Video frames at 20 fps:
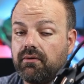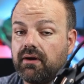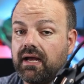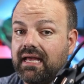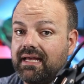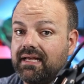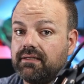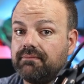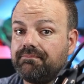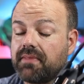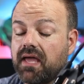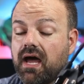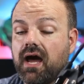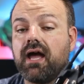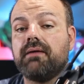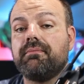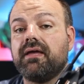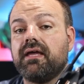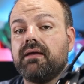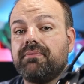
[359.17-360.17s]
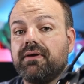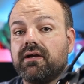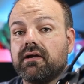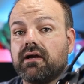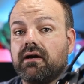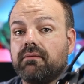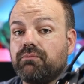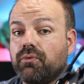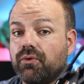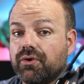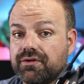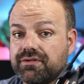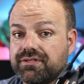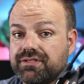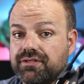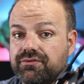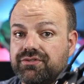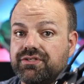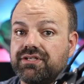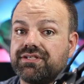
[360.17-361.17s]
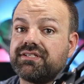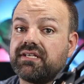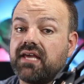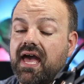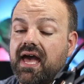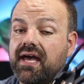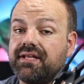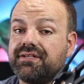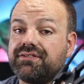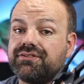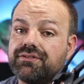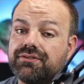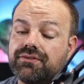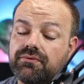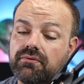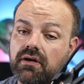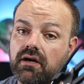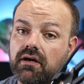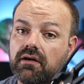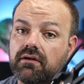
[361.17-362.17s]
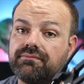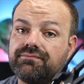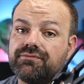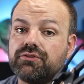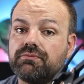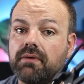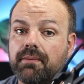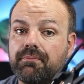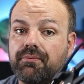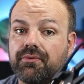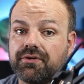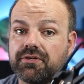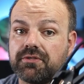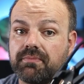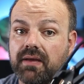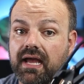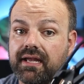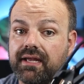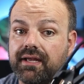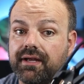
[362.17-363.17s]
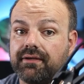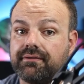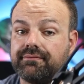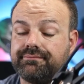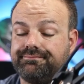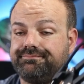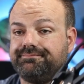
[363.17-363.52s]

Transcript: And I may pick up one or two just to add to my printers back here.